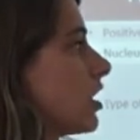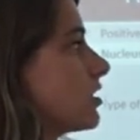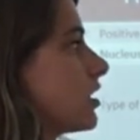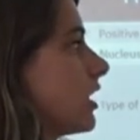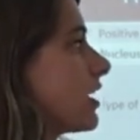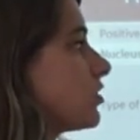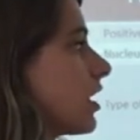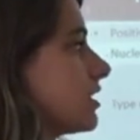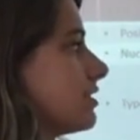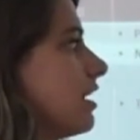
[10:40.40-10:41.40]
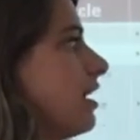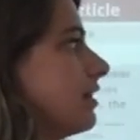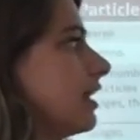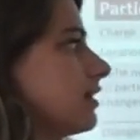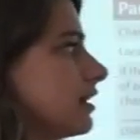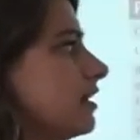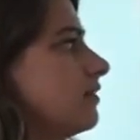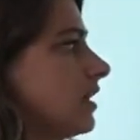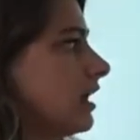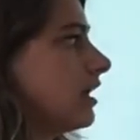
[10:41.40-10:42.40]
charged electrons that
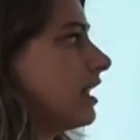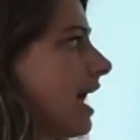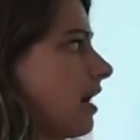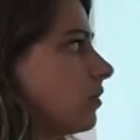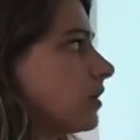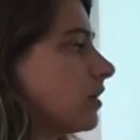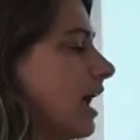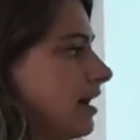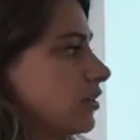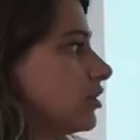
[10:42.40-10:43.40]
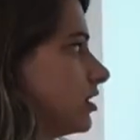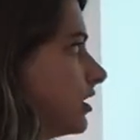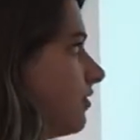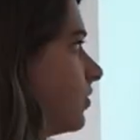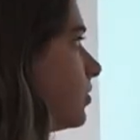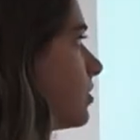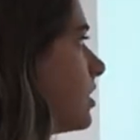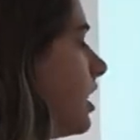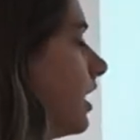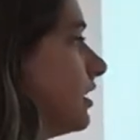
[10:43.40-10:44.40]
live in our energy levels.
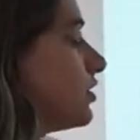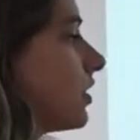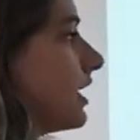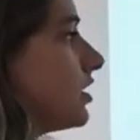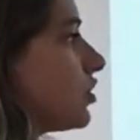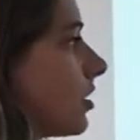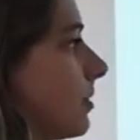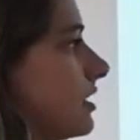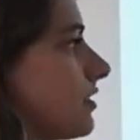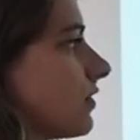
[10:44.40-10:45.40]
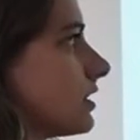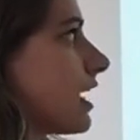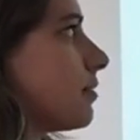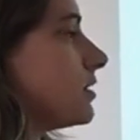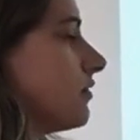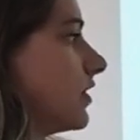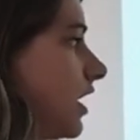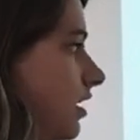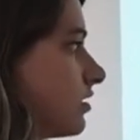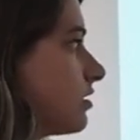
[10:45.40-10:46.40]
And so they determine different types of
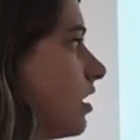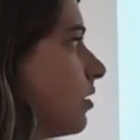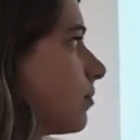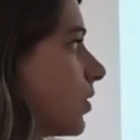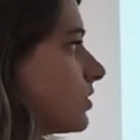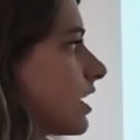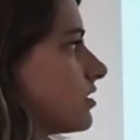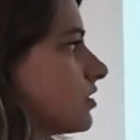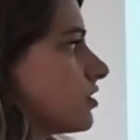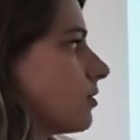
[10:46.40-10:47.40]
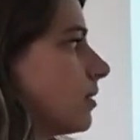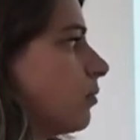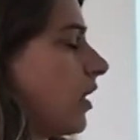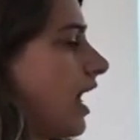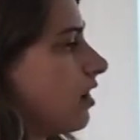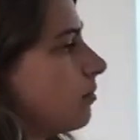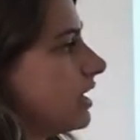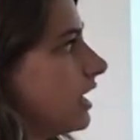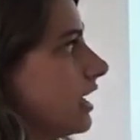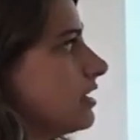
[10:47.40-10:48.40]
things. Protons determine what
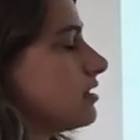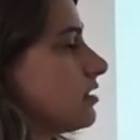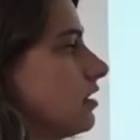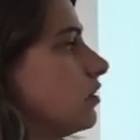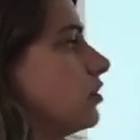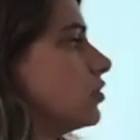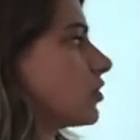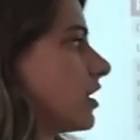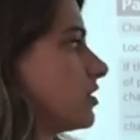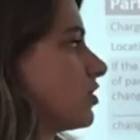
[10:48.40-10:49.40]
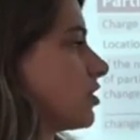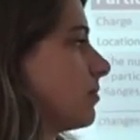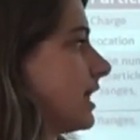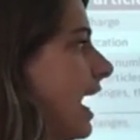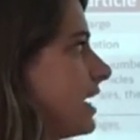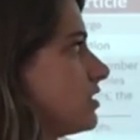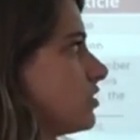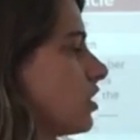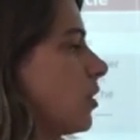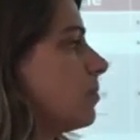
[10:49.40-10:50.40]
element it is, neutrons determine the
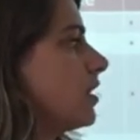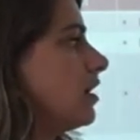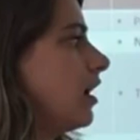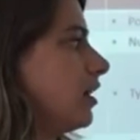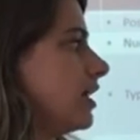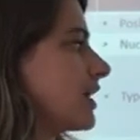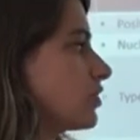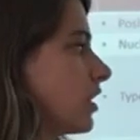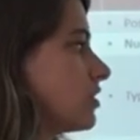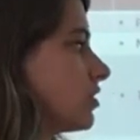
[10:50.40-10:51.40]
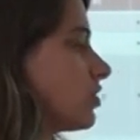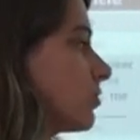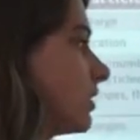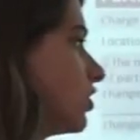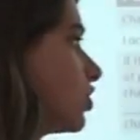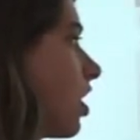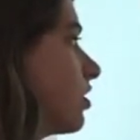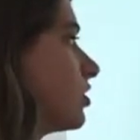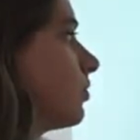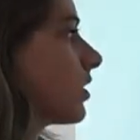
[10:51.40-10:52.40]
isotope, electrons determine the
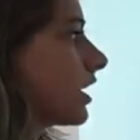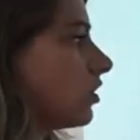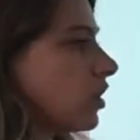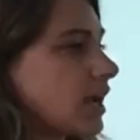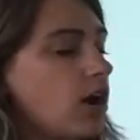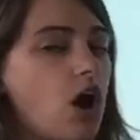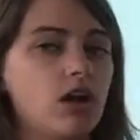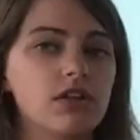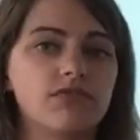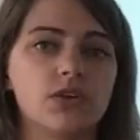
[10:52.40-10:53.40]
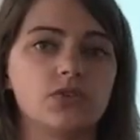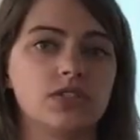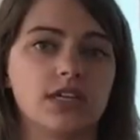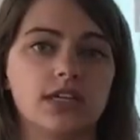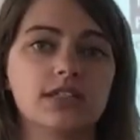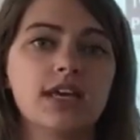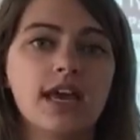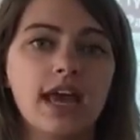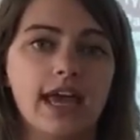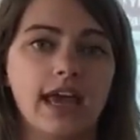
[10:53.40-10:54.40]
charge. And we're going to look at all of those things
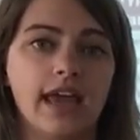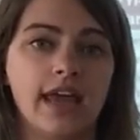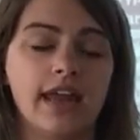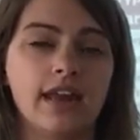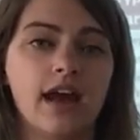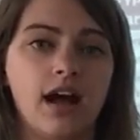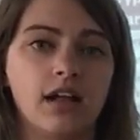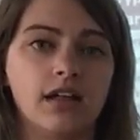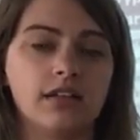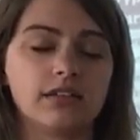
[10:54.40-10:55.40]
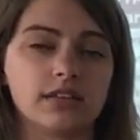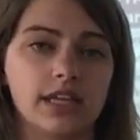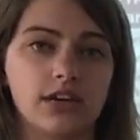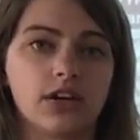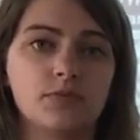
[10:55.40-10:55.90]
in a later